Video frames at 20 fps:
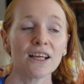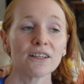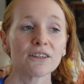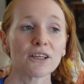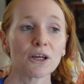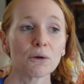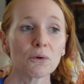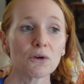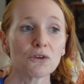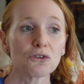
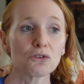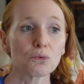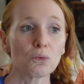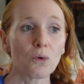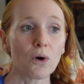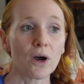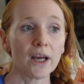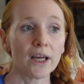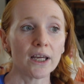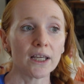There was
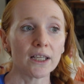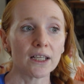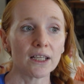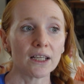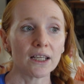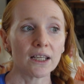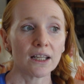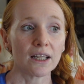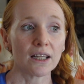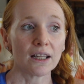
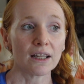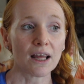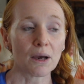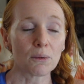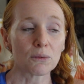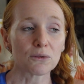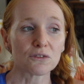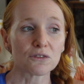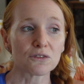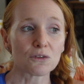one that
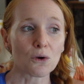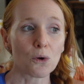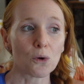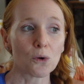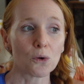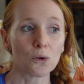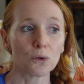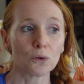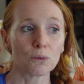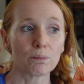was
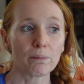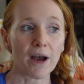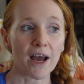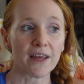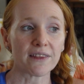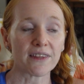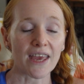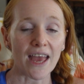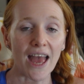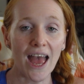sold by
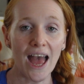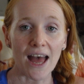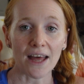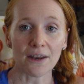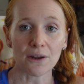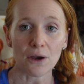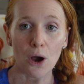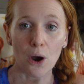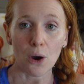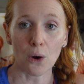the At
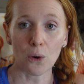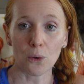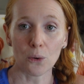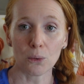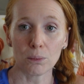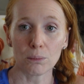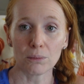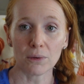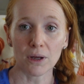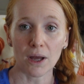
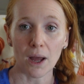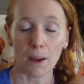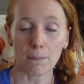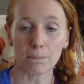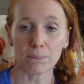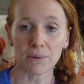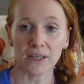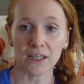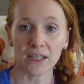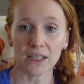Home
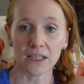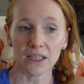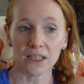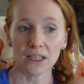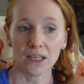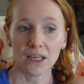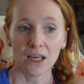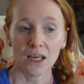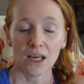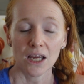company